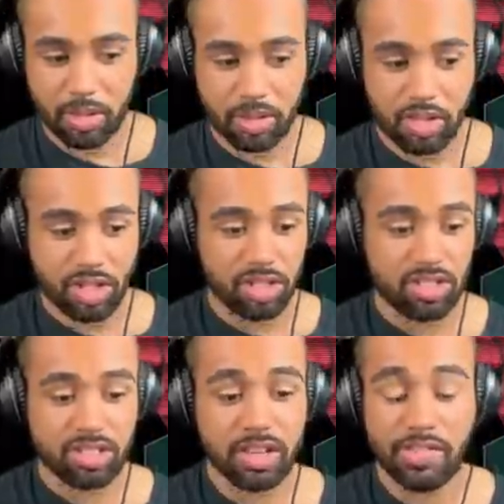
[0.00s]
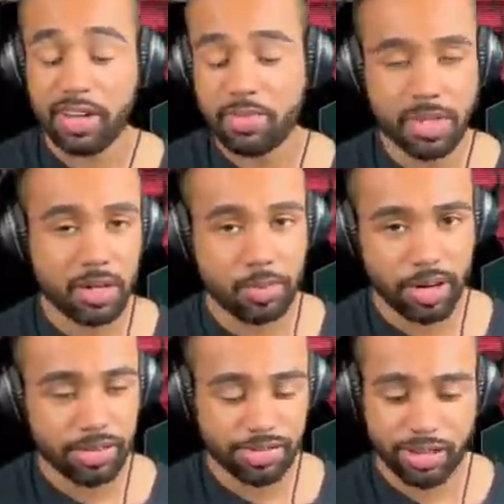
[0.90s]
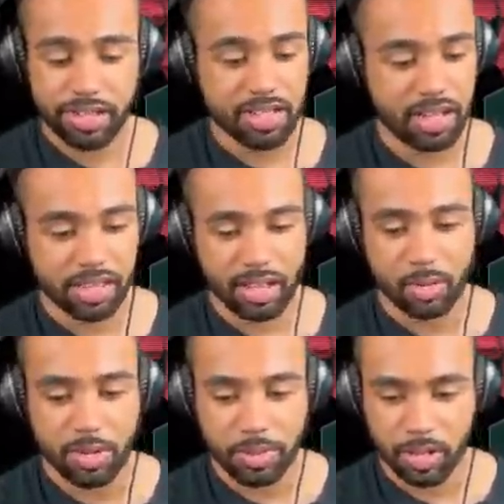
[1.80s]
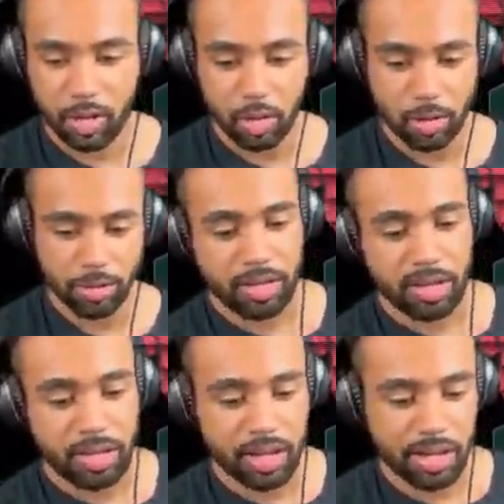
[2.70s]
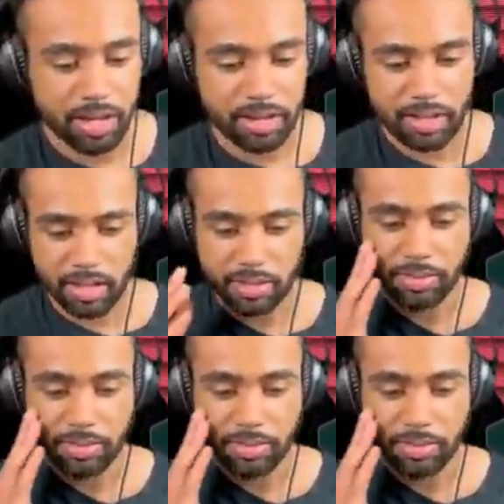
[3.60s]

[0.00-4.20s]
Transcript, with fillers: Jesus, if I'd made a break for it, I think I would have been caught. And yeah.